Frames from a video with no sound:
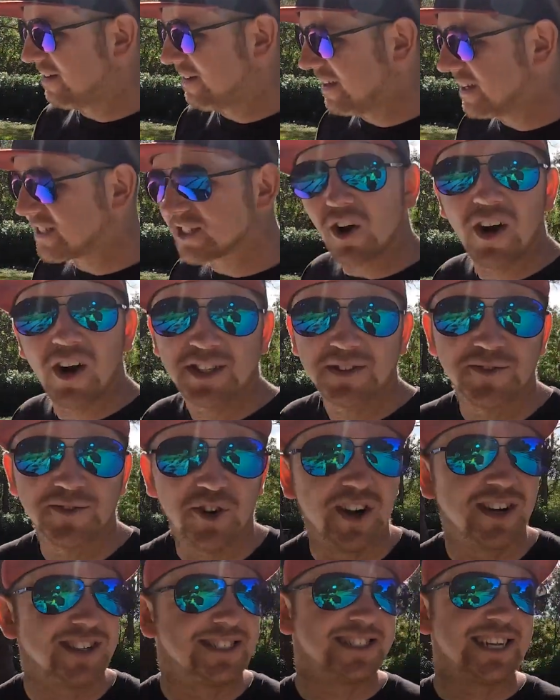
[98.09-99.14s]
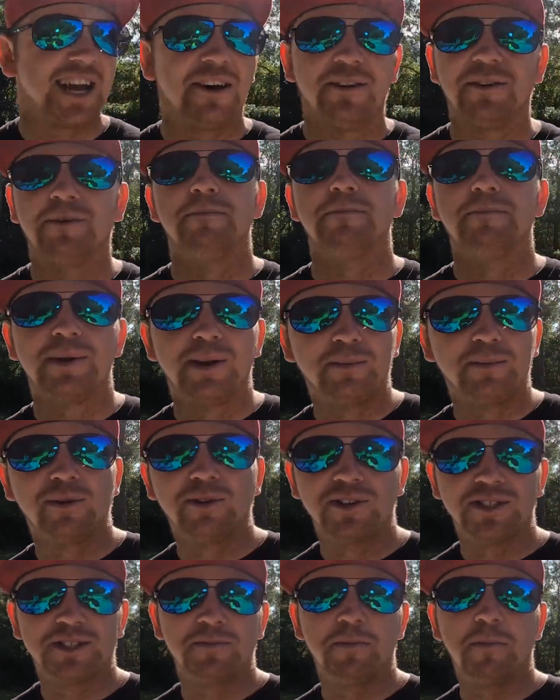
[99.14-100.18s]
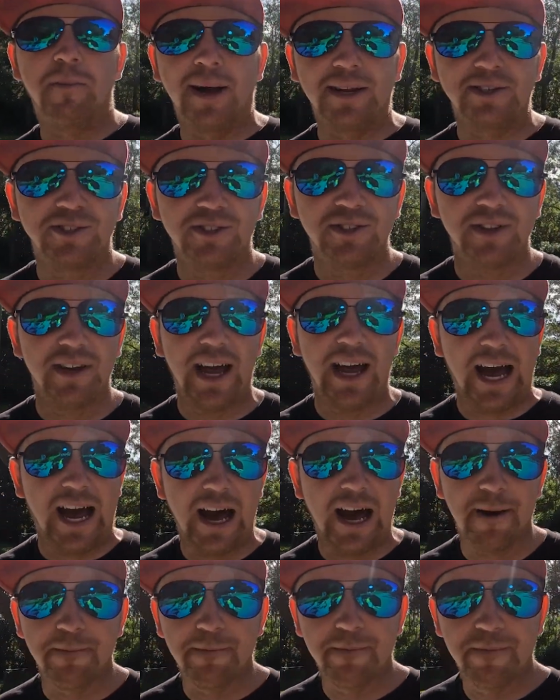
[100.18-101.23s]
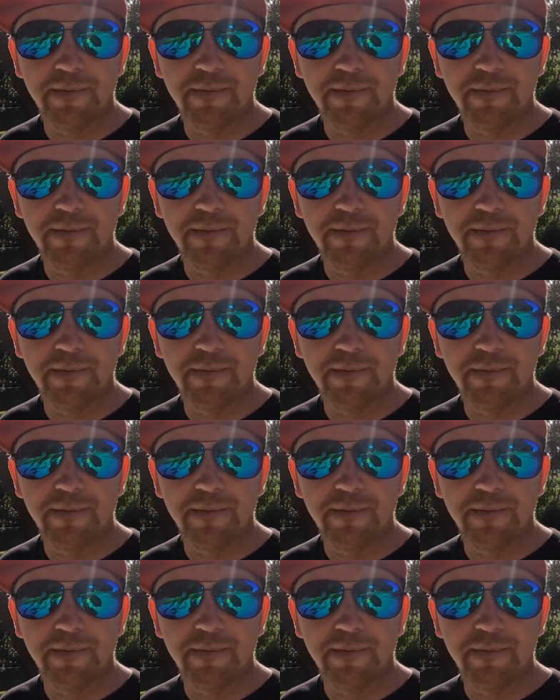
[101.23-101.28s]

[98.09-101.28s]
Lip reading: these guys have tried to stay on a minimalist budget. Yeah,